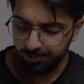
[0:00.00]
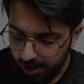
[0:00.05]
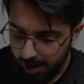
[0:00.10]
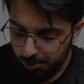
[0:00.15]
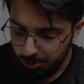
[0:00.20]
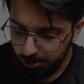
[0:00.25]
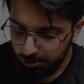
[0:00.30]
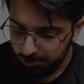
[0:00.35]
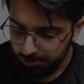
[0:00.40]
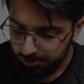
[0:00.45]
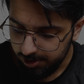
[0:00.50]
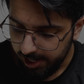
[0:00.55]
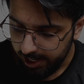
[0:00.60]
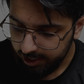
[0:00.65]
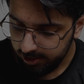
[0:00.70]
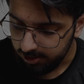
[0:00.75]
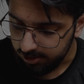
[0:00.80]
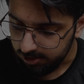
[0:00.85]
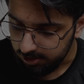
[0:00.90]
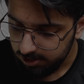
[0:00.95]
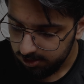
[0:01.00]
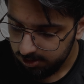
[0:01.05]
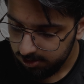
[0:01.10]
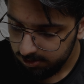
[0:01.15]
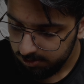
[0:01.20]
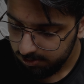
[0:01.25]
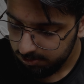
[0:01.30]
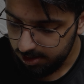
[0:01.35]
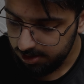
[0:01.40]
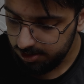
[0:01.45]
Our
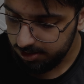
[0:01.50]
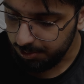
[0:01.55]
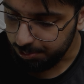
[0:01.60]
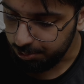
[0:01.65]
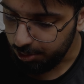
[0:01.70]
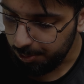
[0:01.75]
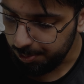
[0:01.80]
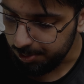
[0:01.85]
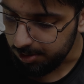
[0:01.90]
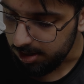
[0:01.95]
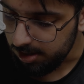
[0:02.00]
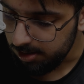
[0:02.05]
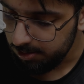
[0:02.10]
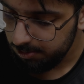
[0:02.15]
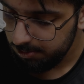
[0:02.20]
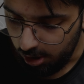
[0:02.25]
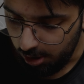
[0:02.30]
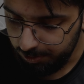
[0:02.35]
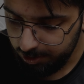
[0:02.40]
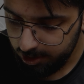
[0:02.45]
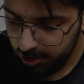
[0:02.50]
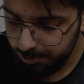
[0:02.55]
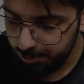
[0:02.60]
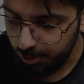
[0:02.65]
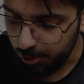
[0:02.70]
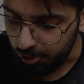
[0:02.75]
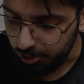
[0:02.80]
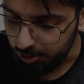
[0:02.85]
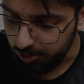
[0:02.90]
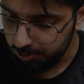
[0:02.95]
reactance is the property of a
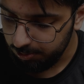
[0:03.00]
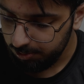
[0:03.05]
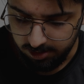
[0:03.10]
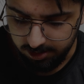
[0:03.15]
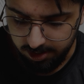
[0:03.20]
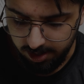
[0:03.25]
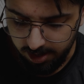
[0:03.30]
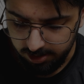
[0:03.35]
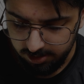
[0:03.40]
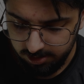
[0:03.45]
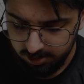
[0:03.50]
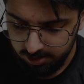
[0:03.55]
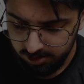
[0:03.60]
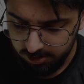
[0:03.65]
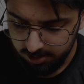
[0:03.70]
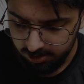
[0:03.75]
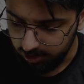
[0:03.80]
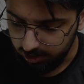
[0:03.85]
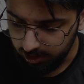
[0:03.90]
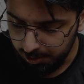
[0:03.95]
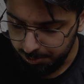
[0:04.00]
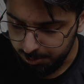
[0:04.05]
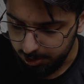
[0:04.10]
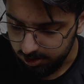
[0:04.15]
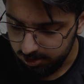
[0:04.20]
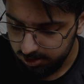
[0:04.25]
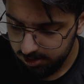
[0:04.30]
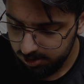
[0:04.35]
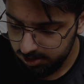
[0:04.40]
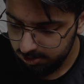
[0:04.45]
component that
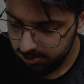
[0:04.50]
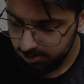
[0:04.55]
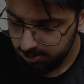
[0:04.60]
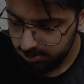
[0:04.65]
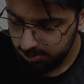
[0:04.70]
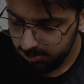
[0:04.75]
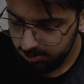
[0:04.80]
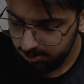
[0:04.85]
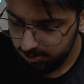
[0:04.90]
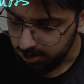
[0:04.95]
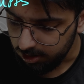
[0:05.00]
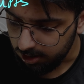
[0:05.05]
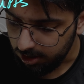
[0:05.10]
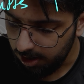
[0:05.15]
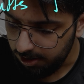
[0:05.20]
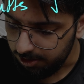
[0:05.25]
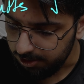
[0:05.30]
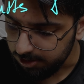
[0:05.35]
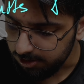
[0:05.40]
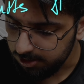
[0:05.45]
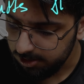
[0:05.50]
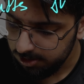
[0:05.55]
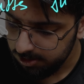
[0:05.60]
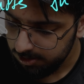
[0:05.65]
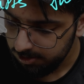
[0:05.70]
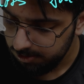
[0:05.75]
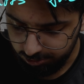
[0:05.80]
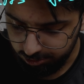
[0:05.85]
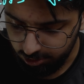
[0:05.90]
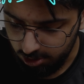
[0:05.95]
limits the current
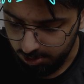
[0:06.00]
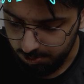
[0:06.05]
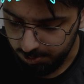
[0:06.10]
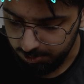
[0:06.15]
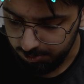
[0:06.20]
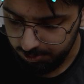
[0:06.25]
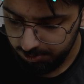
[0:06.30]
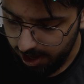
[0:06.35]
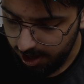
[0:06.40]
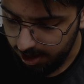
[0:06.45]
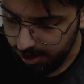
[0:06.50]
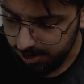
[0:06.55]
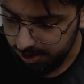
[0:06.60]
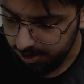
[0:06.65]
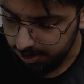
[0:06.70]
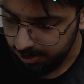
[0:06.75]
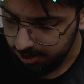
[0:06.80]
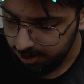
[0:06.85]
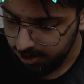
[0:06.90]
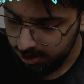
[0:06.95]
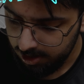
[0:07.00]
from an